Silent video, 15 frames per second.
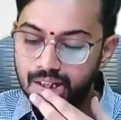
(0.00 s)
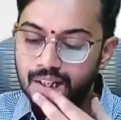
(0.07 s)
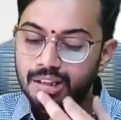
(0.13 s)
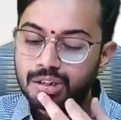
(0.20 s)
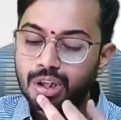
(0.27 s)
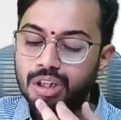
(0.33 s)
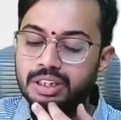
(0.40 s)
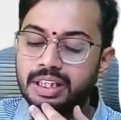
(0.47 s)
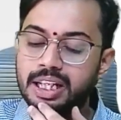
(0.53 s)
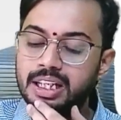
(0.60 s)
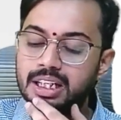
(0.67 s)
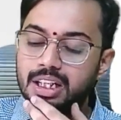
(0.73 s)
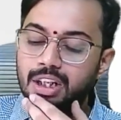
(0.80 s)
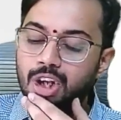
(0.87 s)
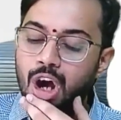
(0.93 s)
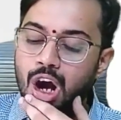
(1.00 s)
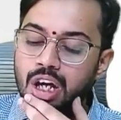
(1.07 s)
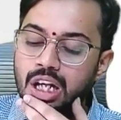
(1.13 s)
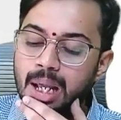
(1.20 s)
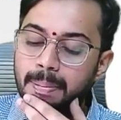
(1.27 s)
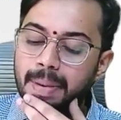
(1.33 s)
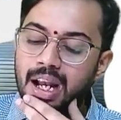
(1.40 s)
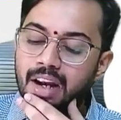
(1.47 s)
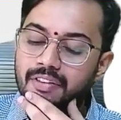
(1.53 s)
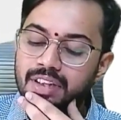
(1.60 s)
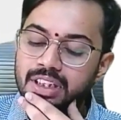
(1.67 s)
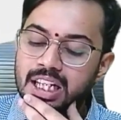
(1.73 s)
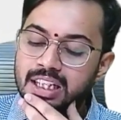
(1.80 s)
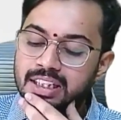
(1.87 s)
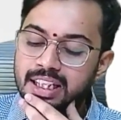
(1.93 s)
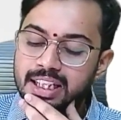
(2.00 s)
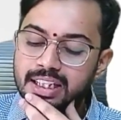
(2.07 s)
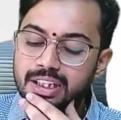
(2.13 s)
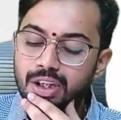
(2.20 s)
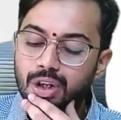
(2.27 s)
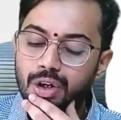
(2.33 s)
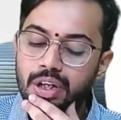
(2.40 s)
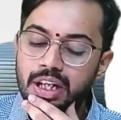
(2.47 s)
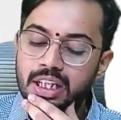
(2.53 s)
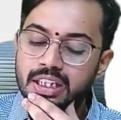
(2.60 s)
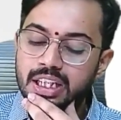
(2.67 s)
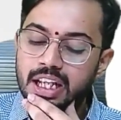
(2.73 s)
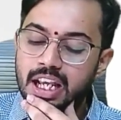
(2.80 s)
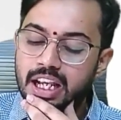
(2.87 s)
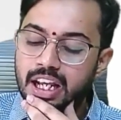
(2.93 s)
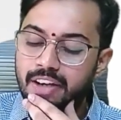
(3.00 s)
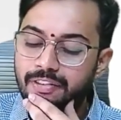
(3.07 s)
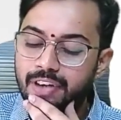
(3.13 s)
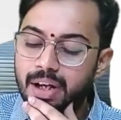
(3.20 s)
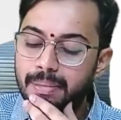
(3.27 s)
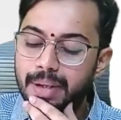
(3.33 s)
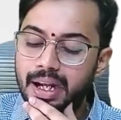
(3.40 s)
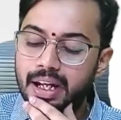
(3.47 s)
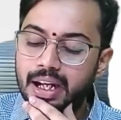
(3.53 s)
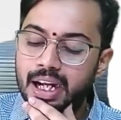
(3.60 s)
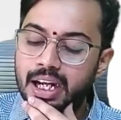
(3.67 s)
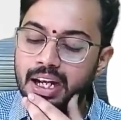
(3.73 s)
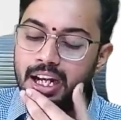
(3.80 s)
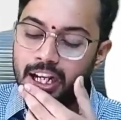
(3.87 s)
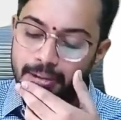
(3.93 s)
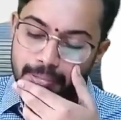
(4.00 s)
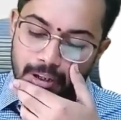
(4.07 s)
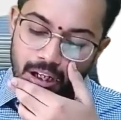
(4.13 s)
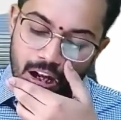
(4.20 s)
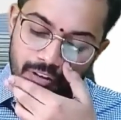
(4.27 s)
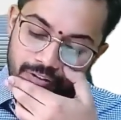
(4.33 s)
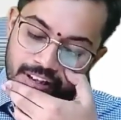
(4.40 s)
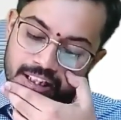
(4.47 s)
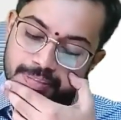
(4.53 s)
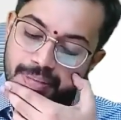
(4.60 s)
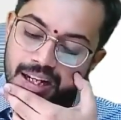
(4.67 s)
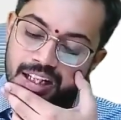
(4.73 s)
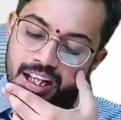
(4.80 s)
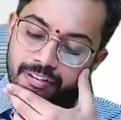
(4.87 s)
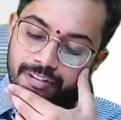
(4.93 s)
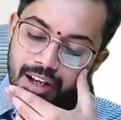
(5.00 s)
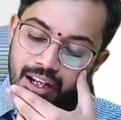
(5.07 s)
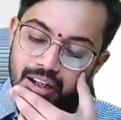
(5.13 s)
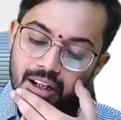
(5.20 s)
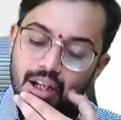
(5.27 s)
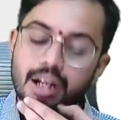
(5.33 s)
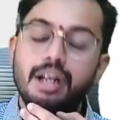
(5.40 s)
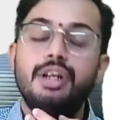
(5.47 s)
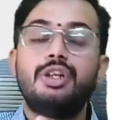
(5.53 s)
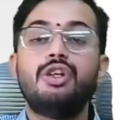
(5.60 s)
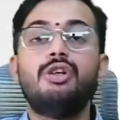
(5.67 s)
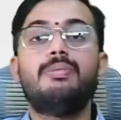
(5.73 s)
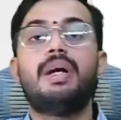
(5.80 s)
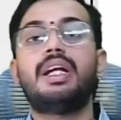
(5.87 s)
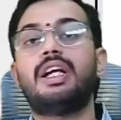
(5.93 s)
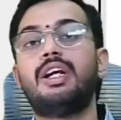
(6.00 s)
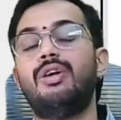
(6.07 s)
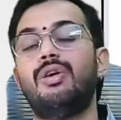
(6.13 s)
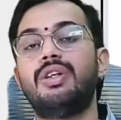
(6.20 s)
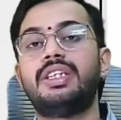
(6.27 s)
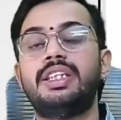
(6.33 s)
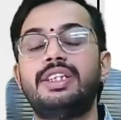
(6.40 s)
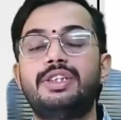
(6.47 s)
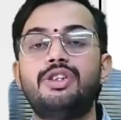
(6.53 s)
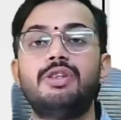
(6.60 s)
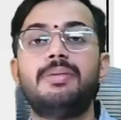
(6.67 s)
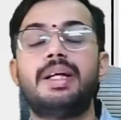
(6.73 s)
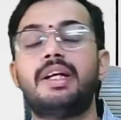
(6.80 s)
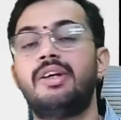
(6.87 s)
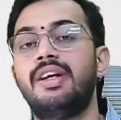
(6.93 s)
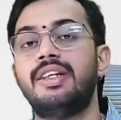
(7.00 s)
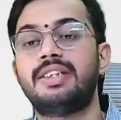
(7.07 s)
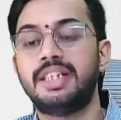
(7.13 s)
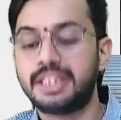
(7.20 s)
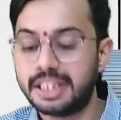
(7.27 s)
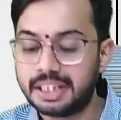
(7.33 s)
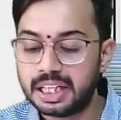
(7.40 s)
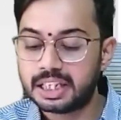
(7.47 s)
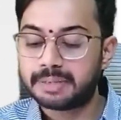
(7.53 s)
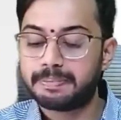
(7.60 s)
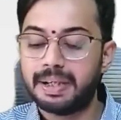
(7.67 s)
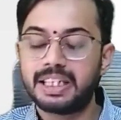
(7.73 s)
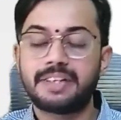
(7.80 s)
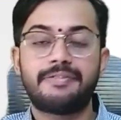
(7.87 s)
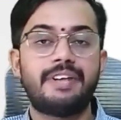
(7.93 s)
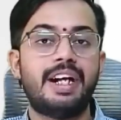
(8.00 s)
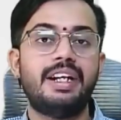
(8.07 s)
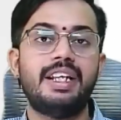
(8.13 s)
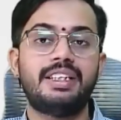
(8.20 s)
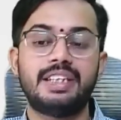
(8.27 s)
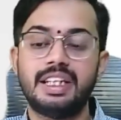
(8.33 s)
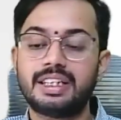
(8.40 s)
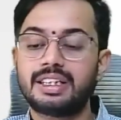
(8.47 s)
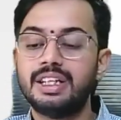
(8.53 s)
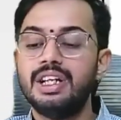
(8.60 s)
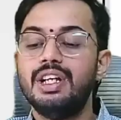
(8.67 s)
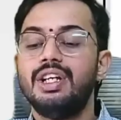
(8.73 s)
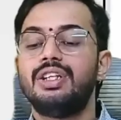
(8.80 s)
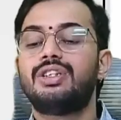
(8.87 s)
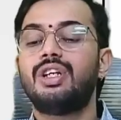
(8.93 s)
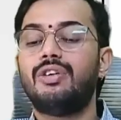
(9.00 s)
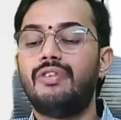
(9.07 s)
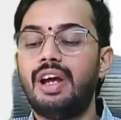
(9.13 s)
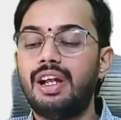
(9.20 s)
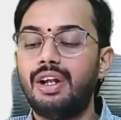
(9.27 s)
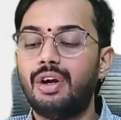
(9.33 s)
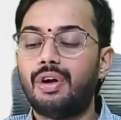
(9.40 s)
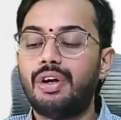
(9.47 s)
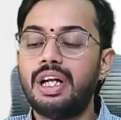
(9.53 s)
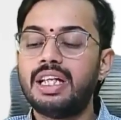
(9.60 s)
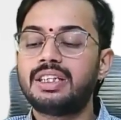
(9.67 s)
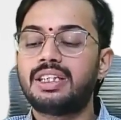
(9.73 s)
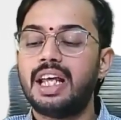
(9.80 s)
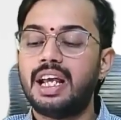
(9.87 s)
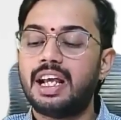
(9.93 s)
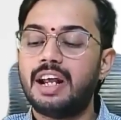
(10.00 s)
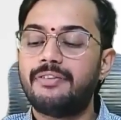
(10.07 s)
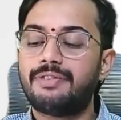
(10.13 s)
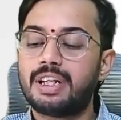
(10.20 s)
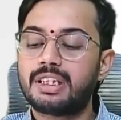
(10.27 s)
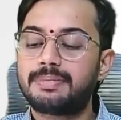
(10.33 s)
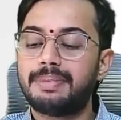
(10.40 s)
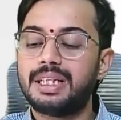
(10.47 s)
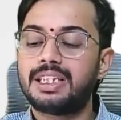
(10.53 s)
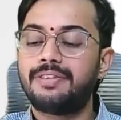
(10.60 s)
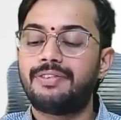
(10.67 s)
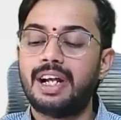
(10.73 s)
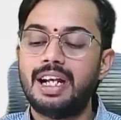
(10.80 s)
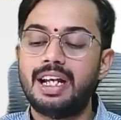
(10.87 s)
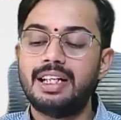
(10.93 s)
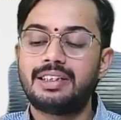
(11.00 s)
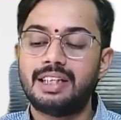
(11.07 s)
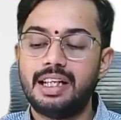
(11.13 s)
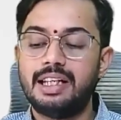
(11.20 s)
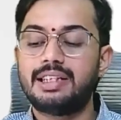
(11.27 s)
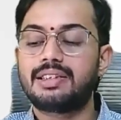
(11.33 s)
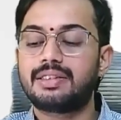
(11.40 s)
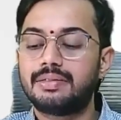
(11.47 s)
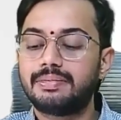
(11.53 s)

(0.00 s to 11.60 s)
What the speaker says: So since not a prerequisite, since loan is taken for medical treatment of his brother for tuberculosis. Tuberculosis is a specified disease. So when loan is taken for specified disease,